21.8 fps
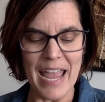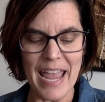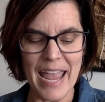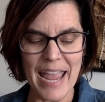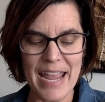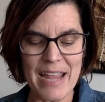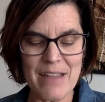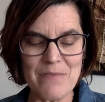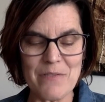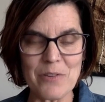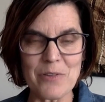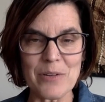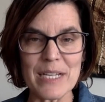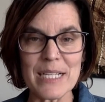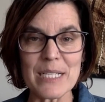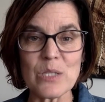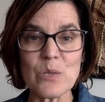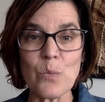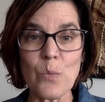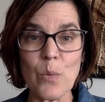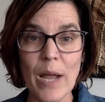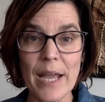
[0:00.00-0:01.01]

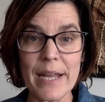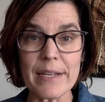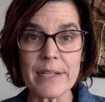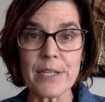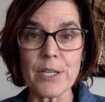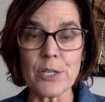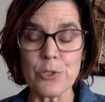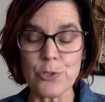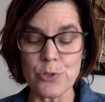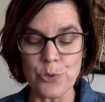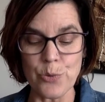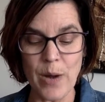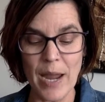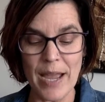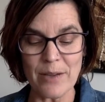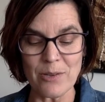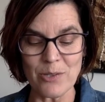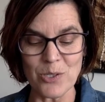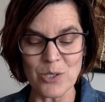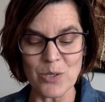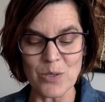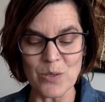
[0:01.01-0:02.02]
Avery's wet
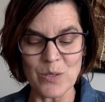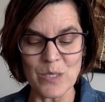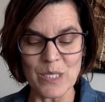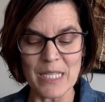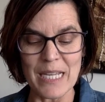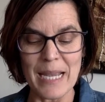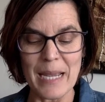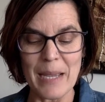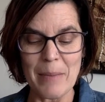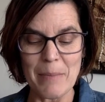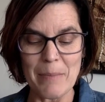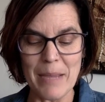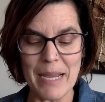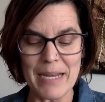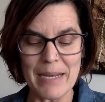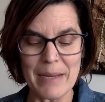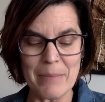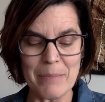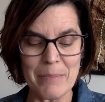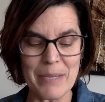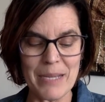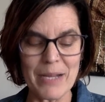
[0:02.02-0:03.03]
trousers made
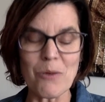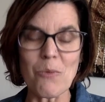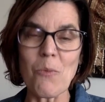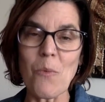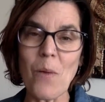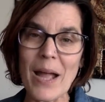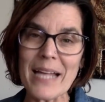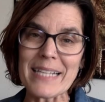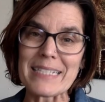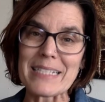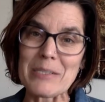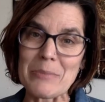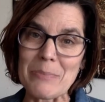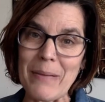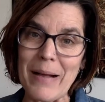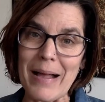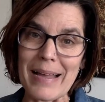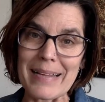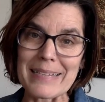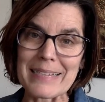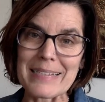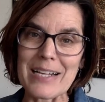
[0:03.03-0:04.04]
a big wet
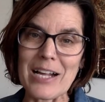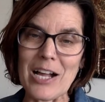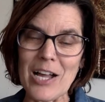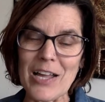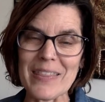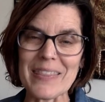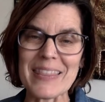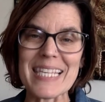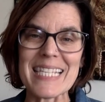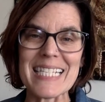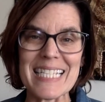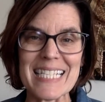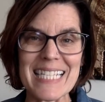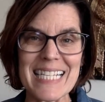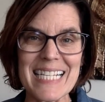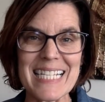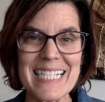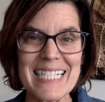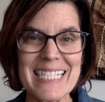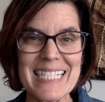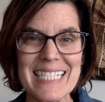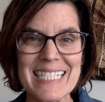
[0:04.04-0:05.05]
spot on the
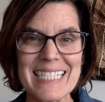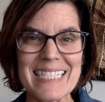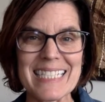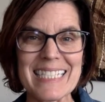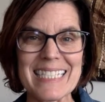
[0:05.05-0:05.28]
seat.